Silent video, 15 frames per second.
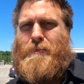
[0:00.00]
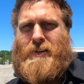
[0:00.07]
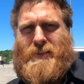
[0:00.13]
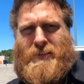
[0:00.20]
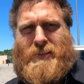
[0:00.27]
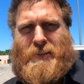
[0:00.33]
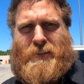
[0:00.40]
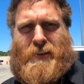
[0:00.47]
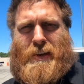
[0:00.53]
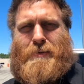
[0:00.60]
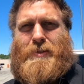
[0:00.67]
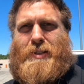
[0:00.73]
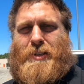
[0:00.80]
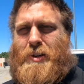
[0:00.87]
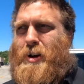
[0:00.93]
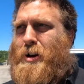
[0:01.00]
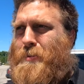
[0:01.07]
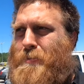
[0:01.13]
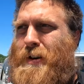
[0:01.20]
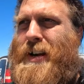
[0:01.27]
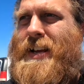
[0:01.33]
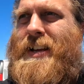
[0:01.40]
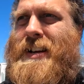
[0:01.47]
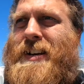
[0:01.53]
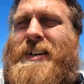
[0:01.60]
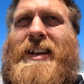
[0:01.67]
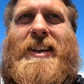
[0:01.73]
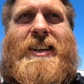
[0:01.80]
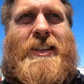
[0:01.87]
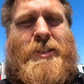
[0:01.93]
business. So that was a dog breeding
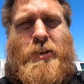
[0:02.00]
contact.